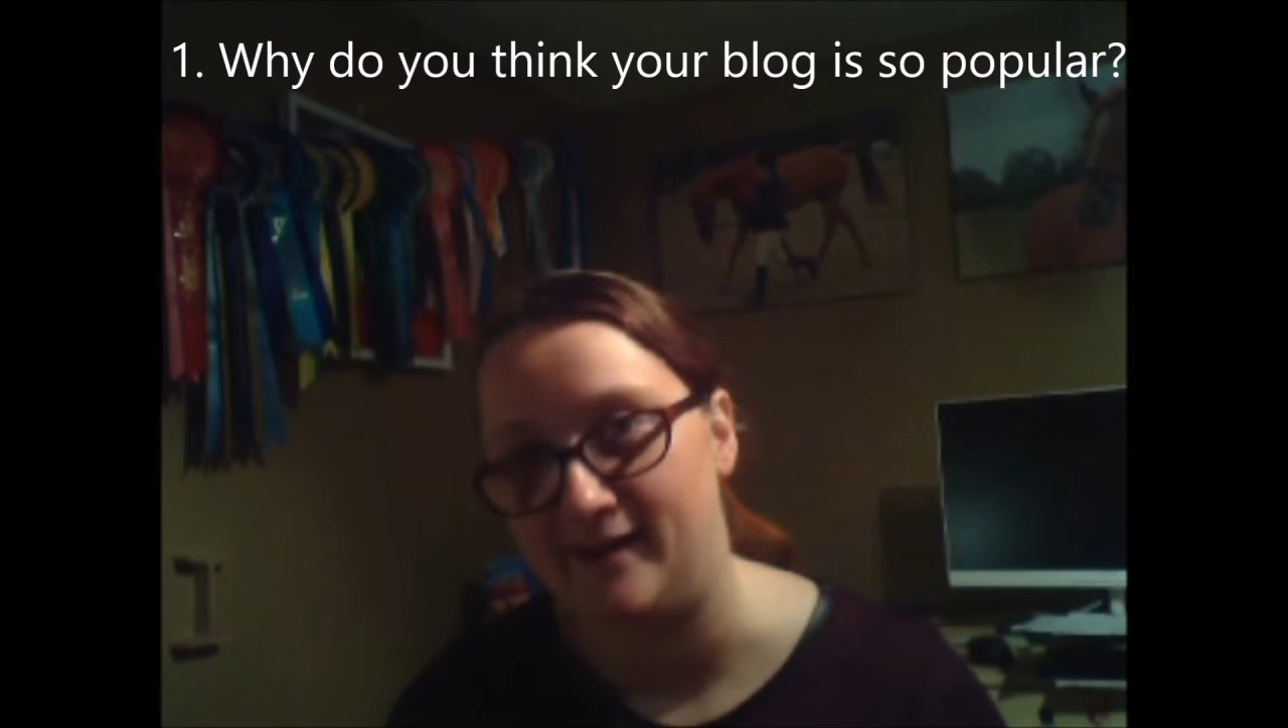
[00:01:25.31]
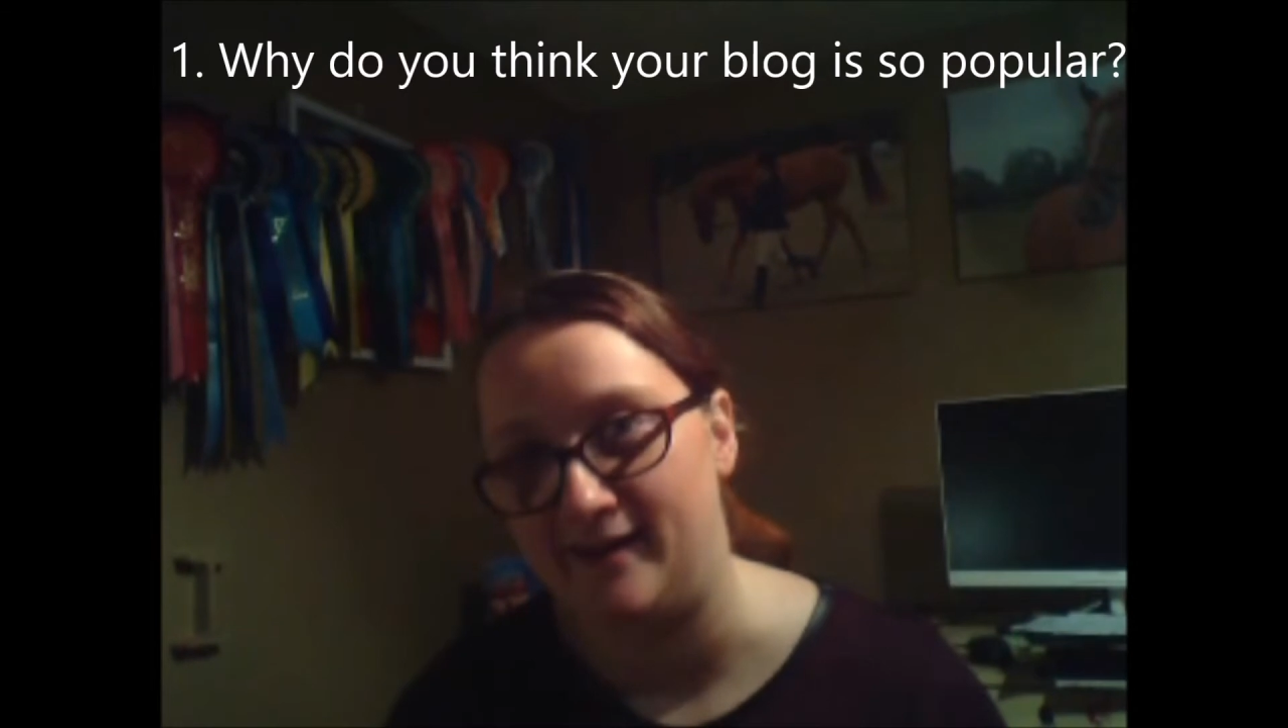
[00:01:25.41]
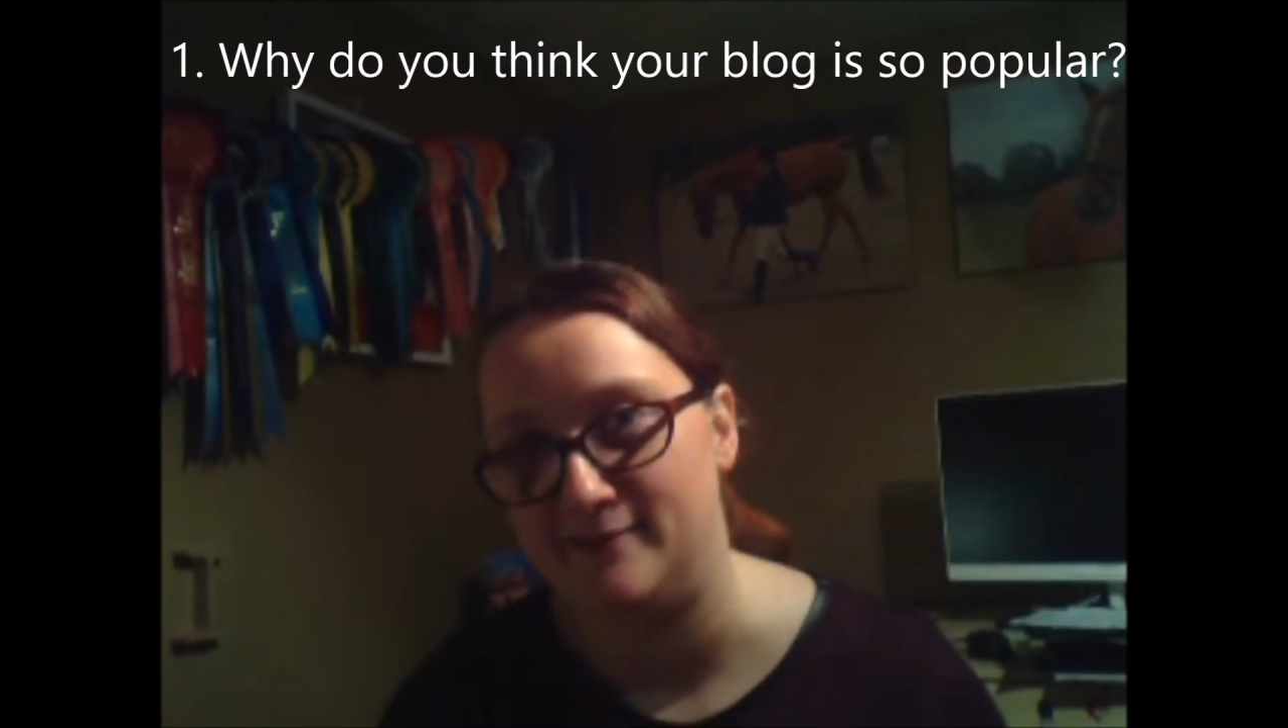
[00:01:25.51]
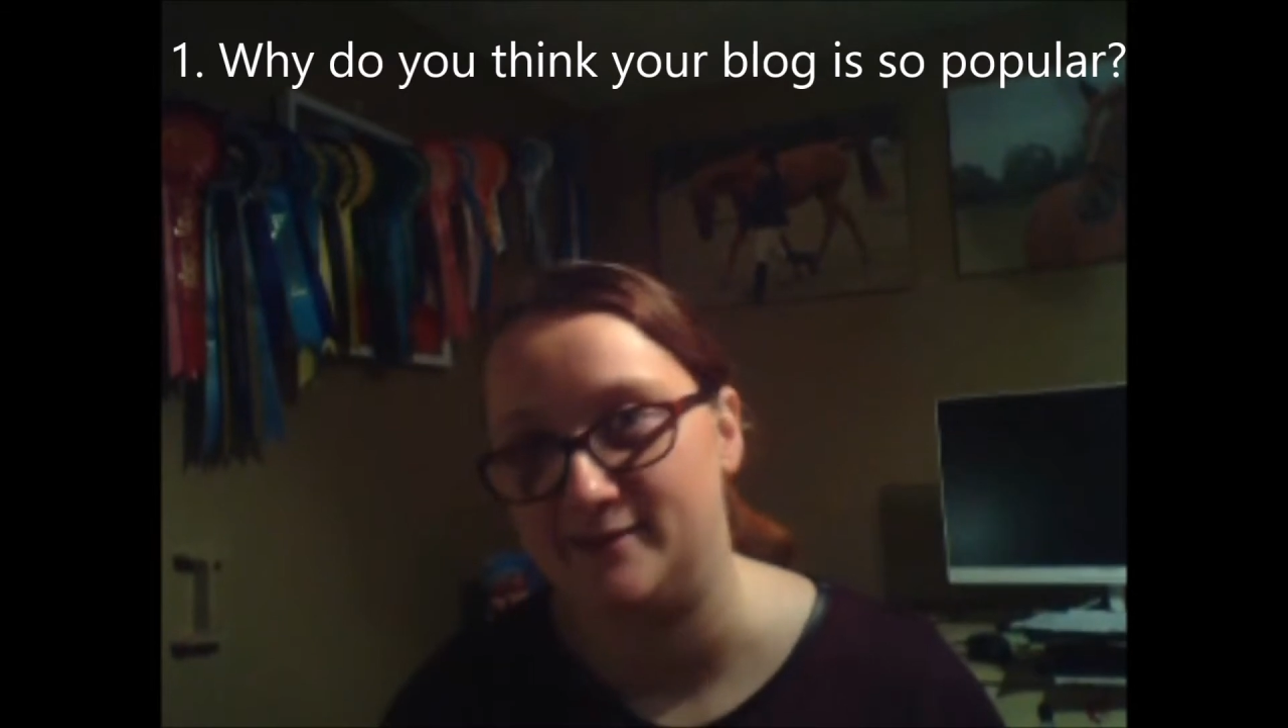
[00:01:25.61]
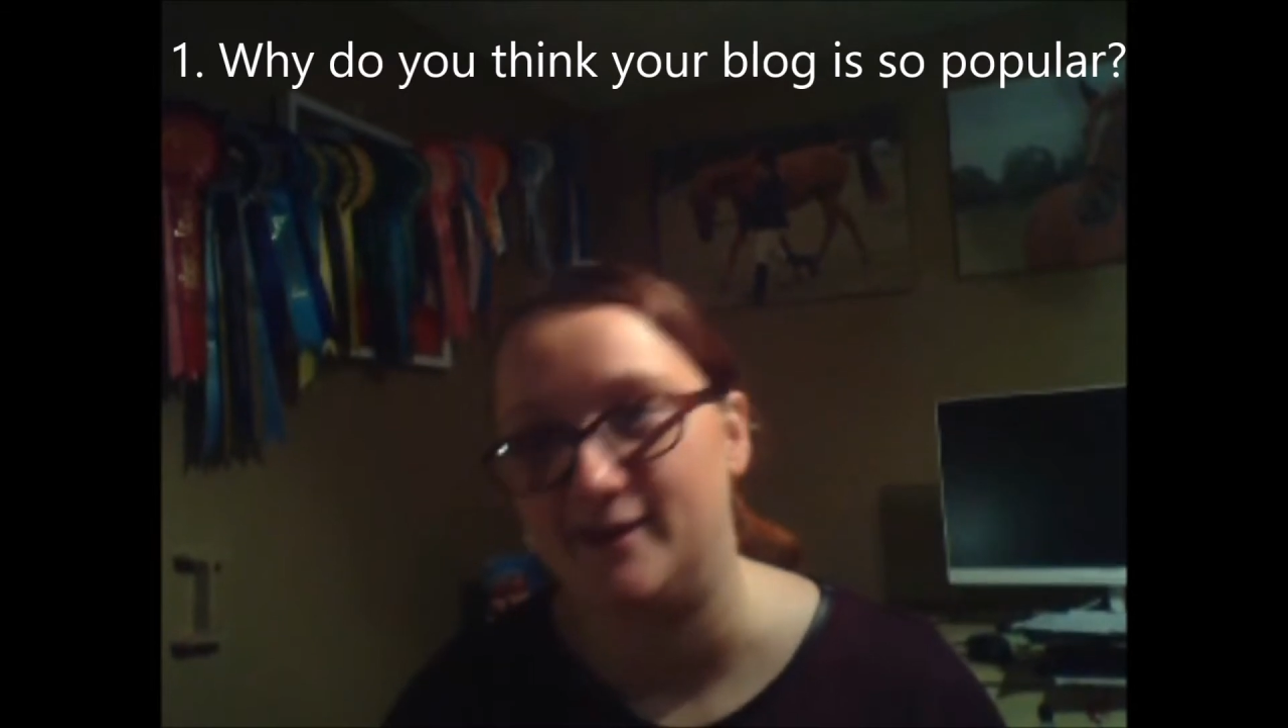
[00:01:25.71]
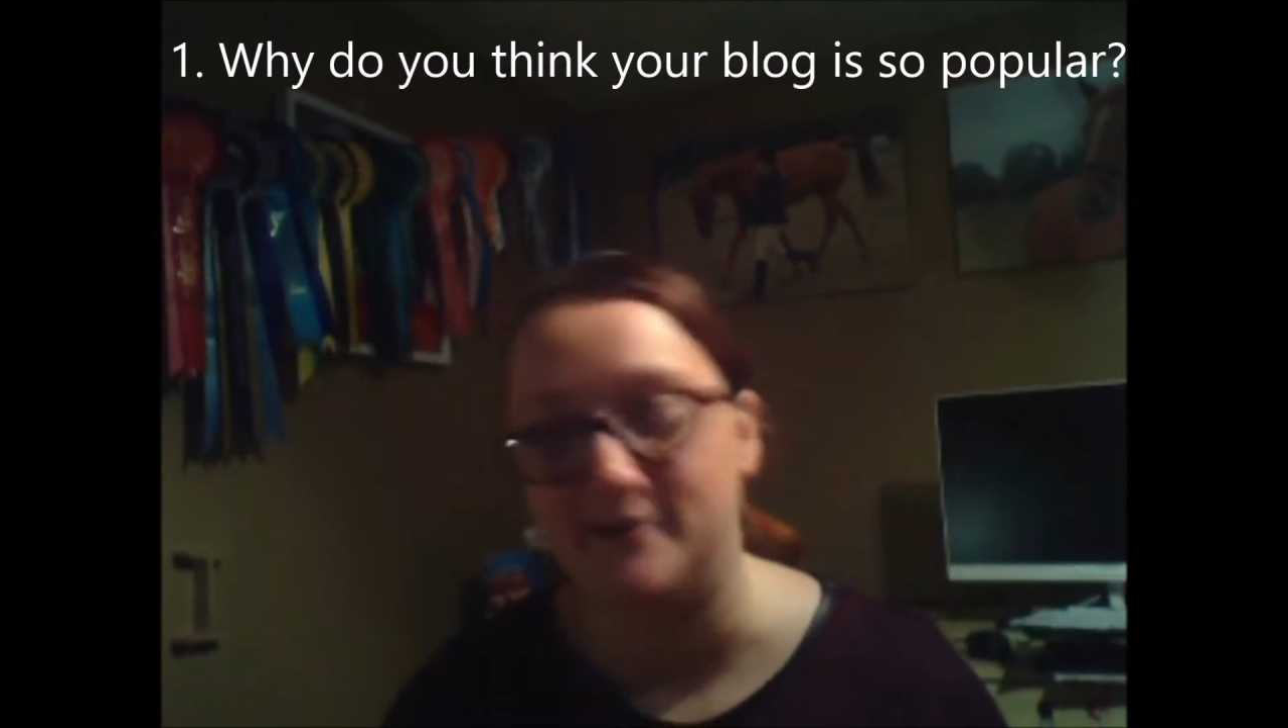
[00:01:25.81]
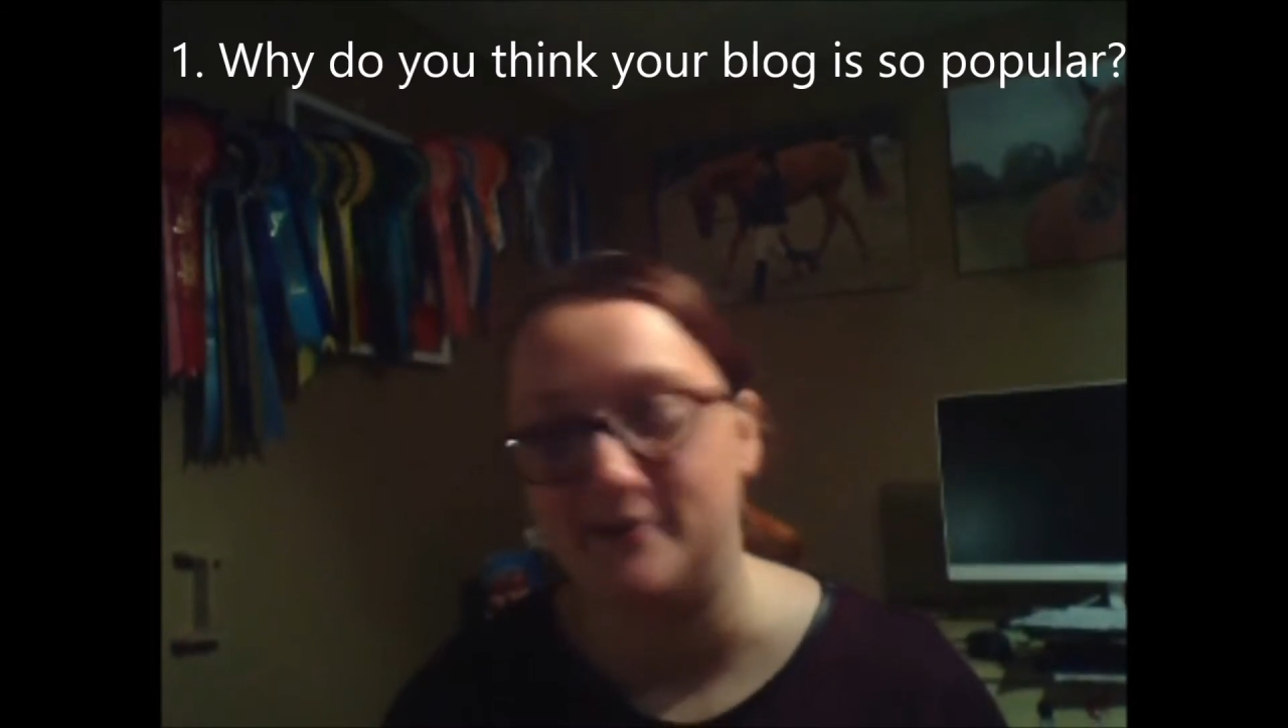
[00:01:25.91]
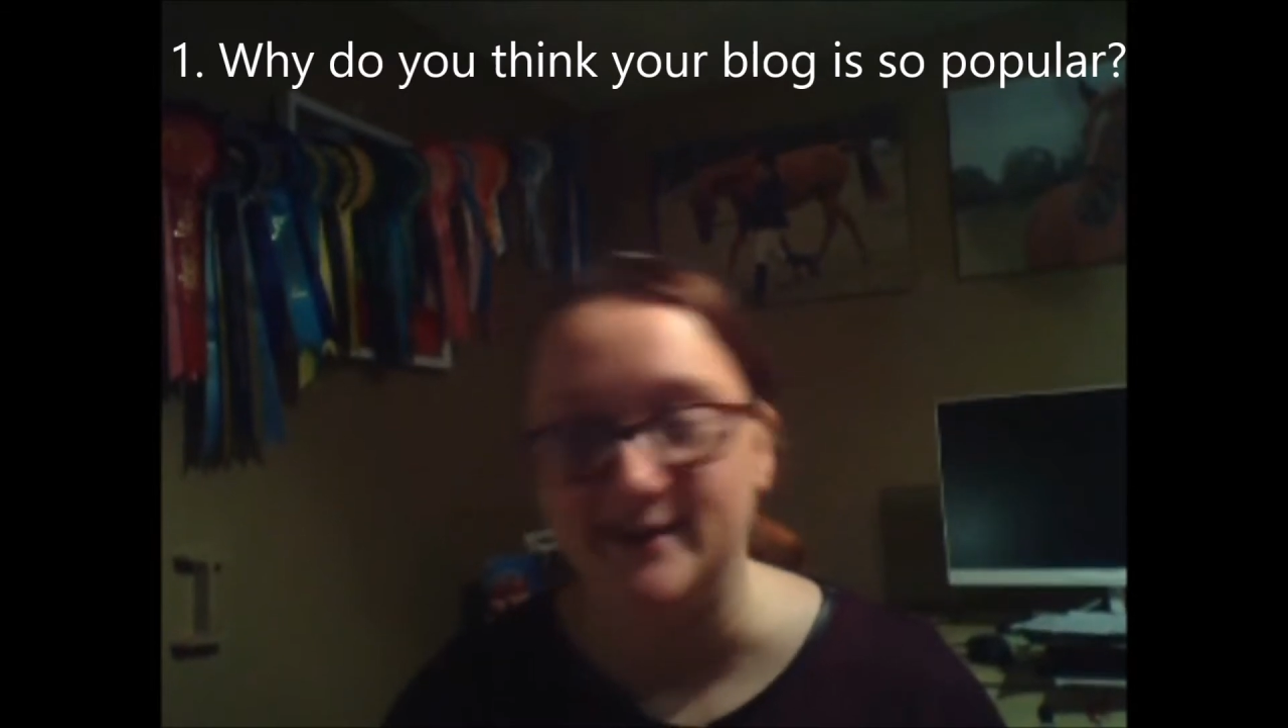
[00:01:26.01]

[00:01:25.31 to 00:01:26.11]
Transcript: enough to go,